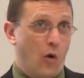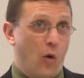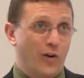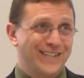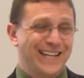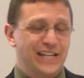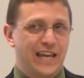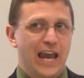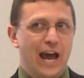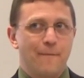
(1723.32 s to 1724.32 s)
or take a
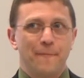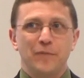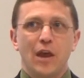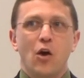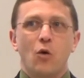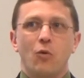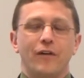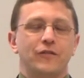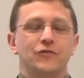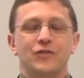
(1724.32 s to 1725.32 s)
cab. Well,
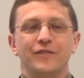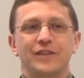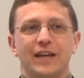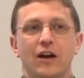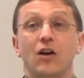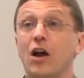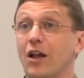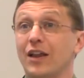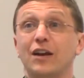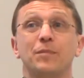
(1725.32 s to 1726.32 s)
if you've driven there,
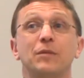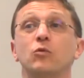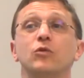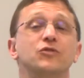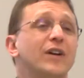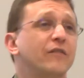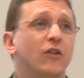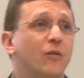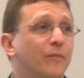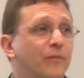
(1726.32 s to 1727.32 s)
a lot of people will drive
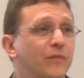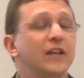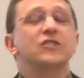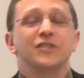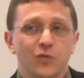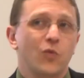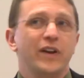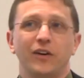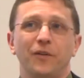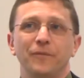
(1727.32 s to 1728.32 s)
home. They just
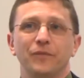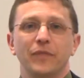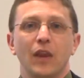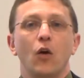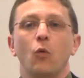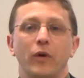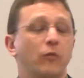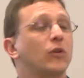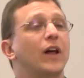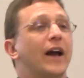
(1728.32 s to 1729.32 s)
will we
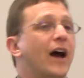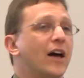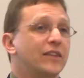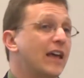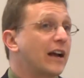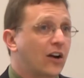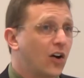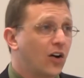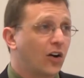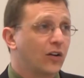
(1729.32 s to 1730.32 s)
rely on that
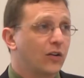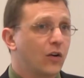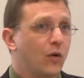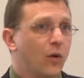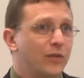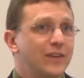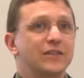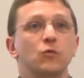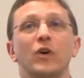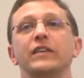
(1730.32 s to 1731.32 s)
car.
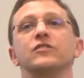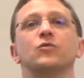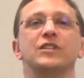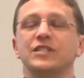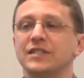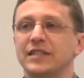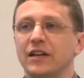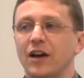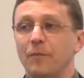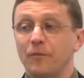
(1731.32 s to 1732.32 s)
This way this region's
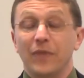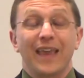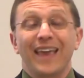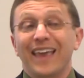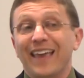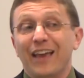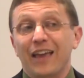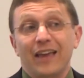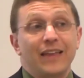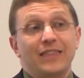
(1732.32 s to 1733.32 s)
set up,
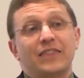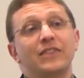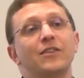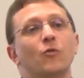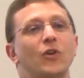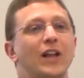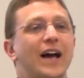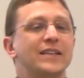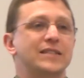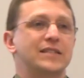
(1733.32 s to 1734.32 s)
the
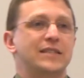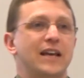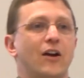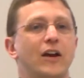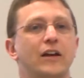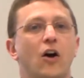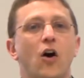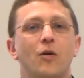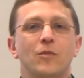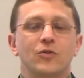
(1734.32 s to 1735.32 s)
reliance is there. It
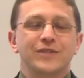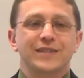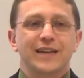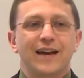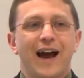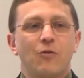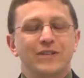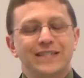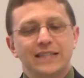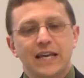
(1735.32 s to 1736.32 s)
almost, I
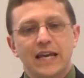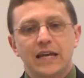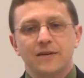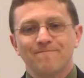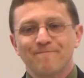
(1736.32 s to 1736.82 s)
would say,